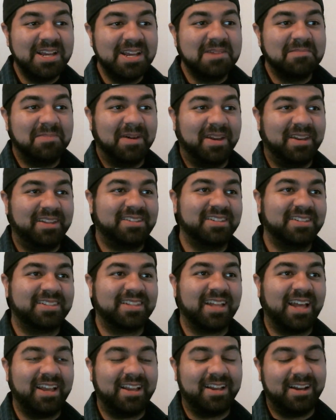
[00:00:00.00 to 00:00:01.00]
But it's just
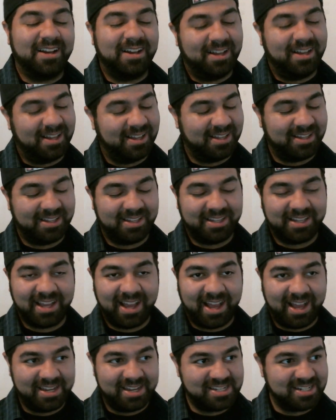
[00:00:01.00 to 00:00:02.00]
like, oh,
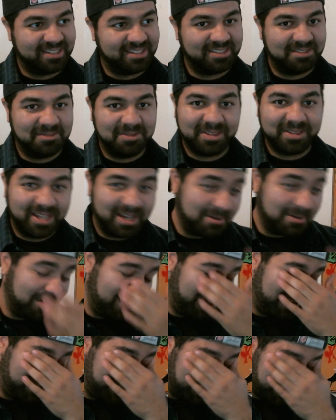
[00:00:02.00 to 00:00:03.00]
God, Jesse, what the hell were
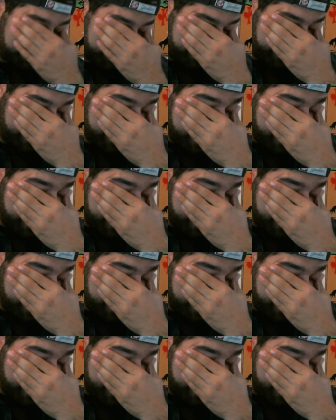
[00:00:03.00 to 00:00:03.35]
you doing?